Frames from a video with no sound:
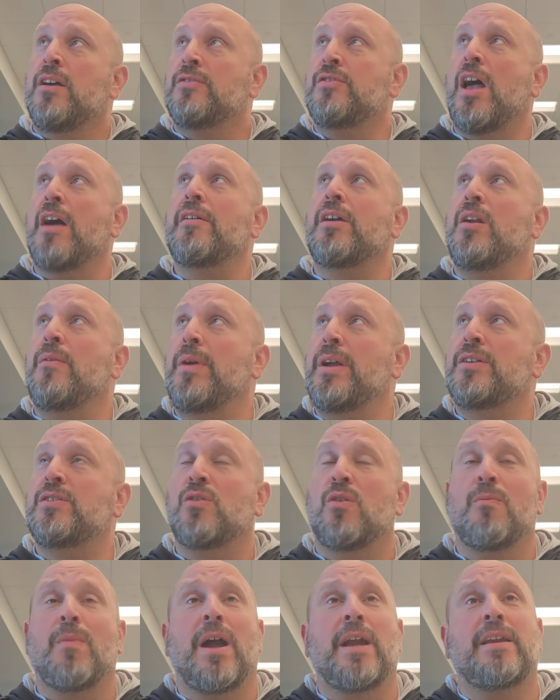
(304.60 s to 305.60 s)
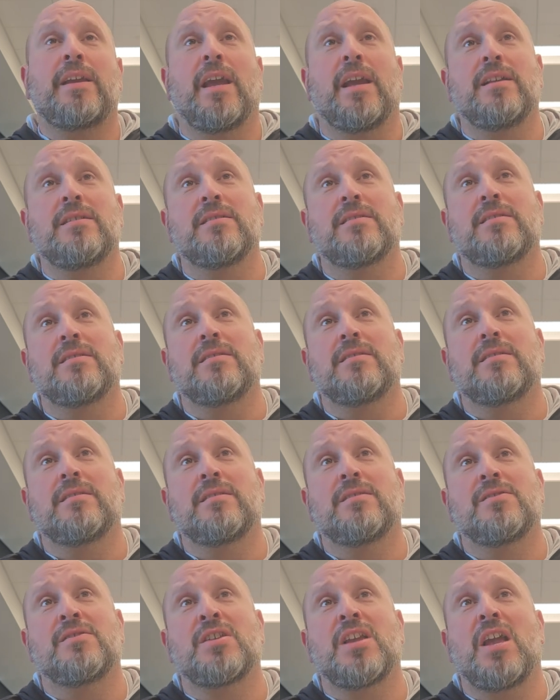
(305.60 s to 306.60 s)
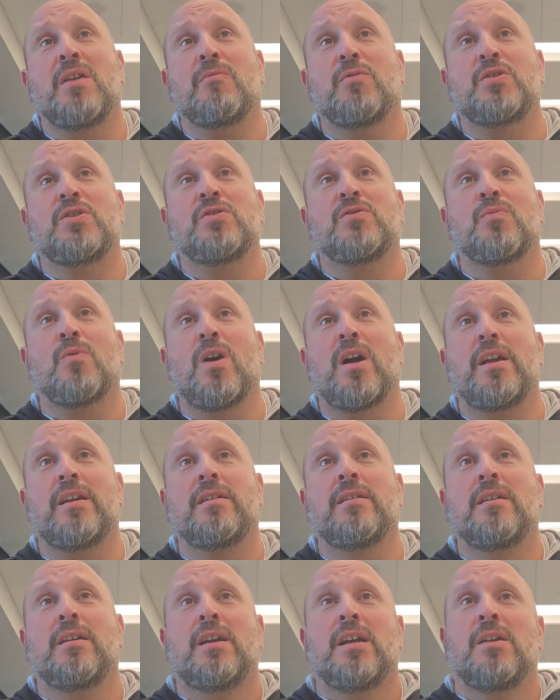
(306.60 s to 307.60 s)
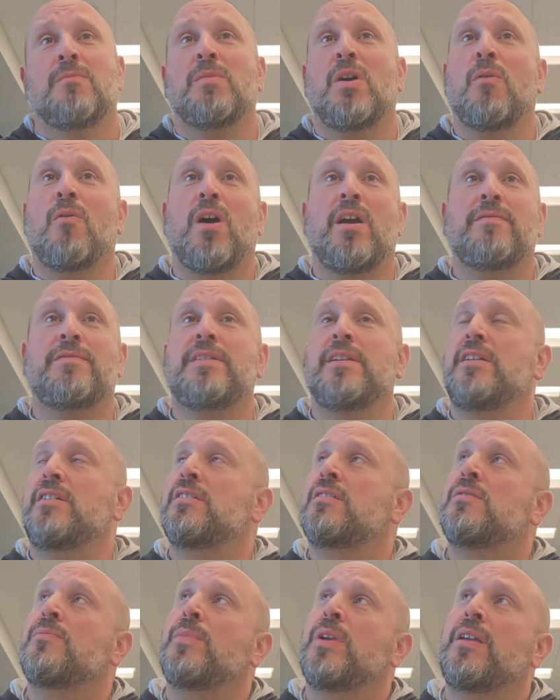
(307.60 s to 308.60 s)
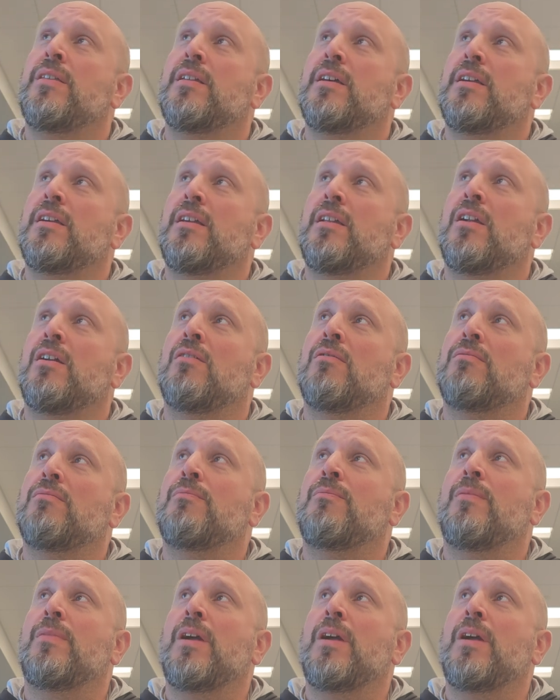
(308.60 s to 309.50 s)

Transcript: So I've got to make sure my cadence is the same, which is why my wife teases me that, you know,